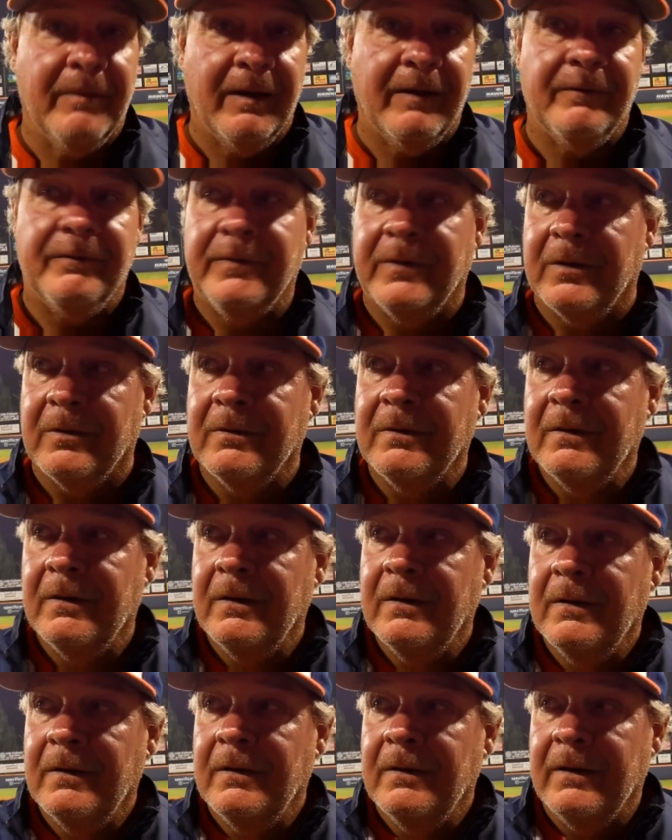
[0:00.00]
by a few.
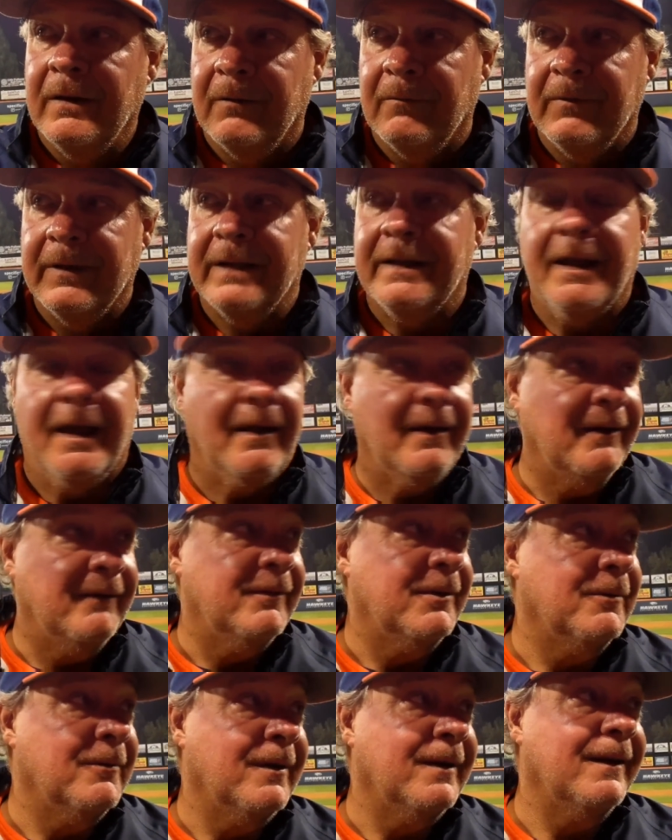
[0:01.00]
And we count
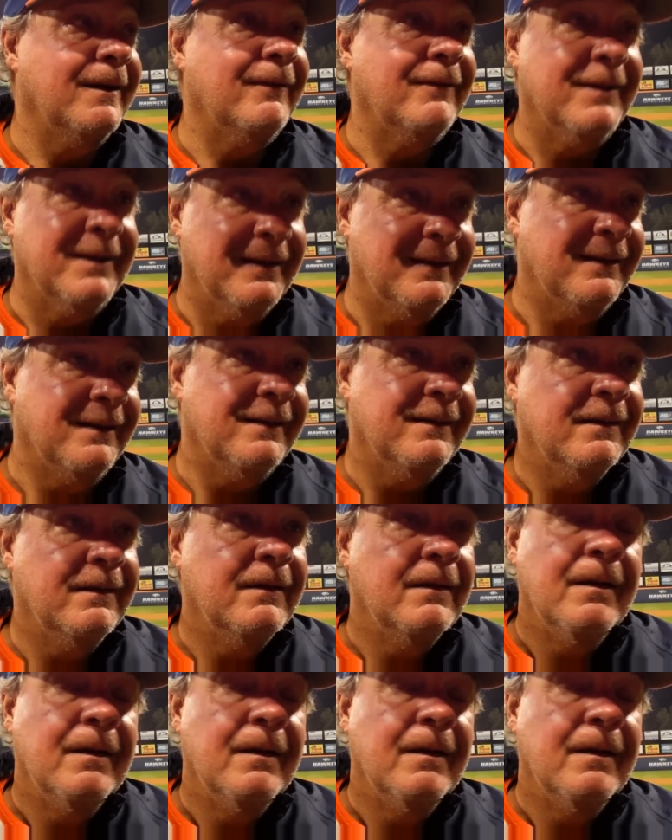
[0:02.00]
everyone every inning.